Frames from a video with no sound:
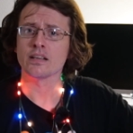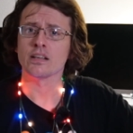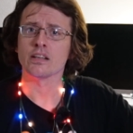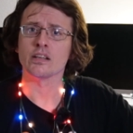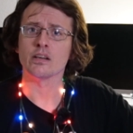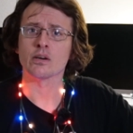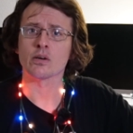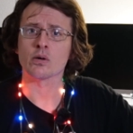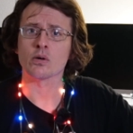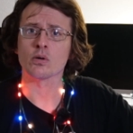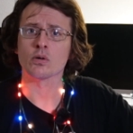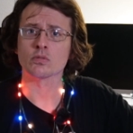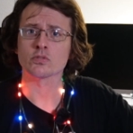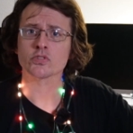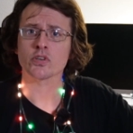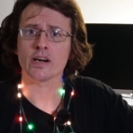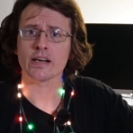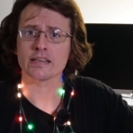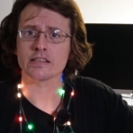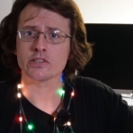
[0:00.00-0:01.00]
you know,
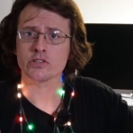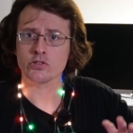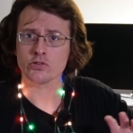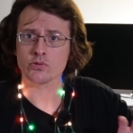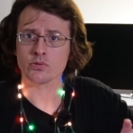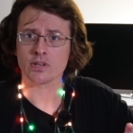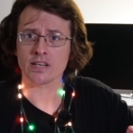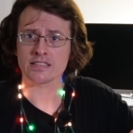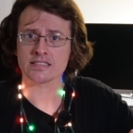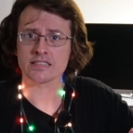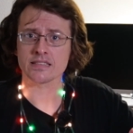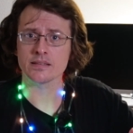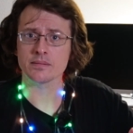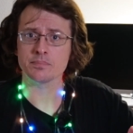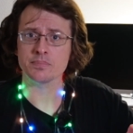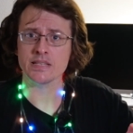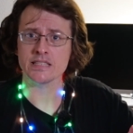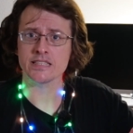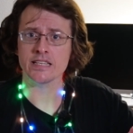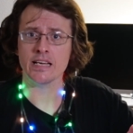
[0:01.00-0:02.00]
trying to do custom
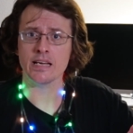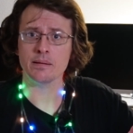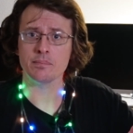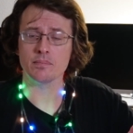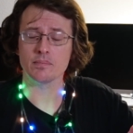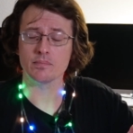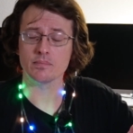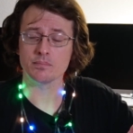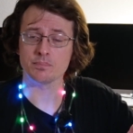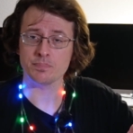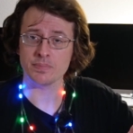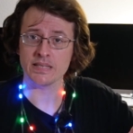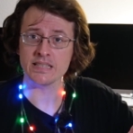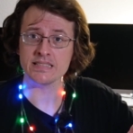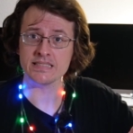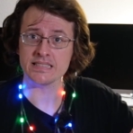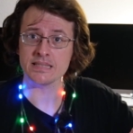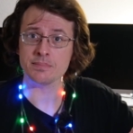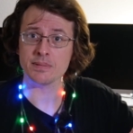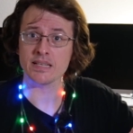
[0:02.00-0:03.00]
P C
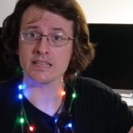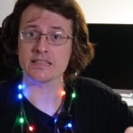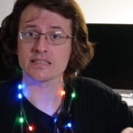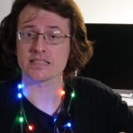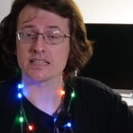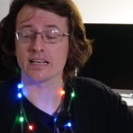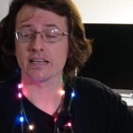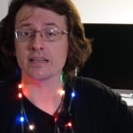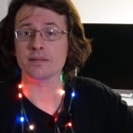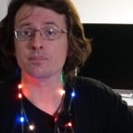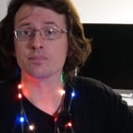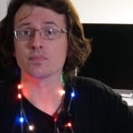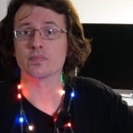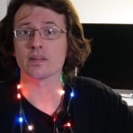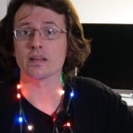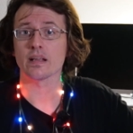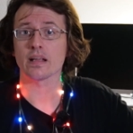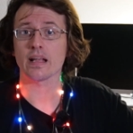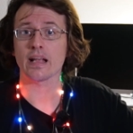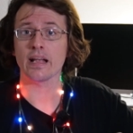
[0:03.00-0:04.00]
B design
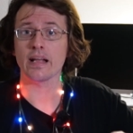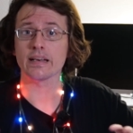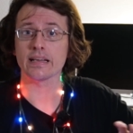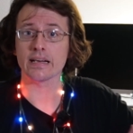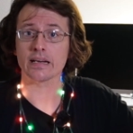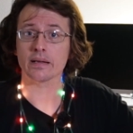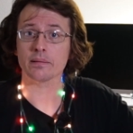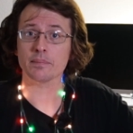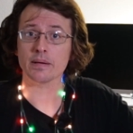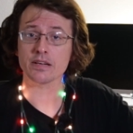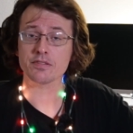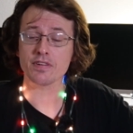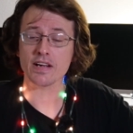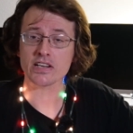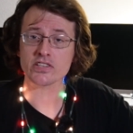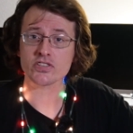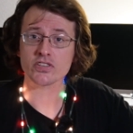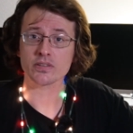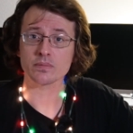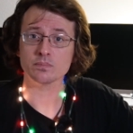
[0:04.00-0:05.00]
and getting it
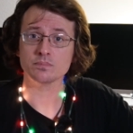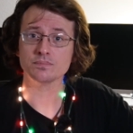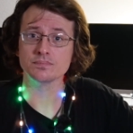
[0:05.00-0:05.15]
manufactured.